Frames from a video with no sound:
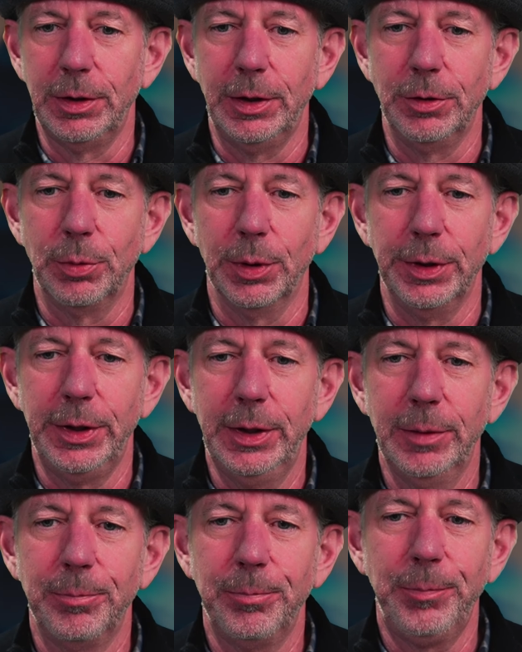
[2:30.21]
Here's one
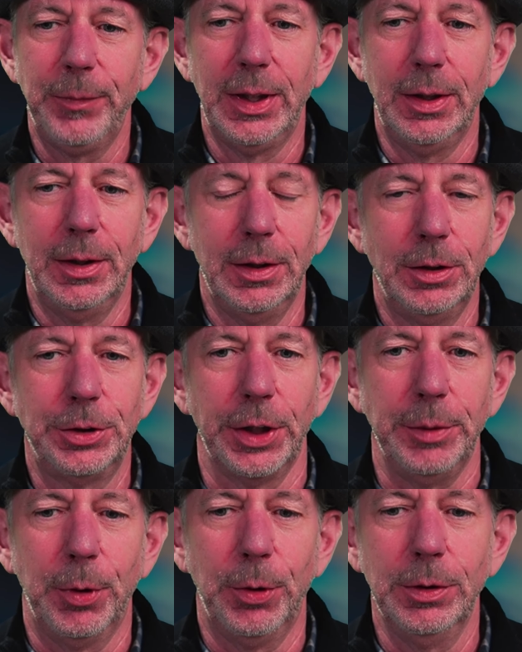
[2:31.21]
here,
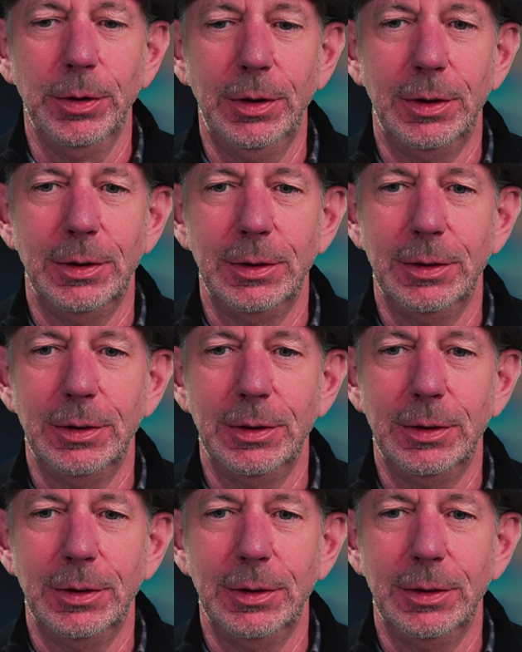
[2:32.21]
shape on,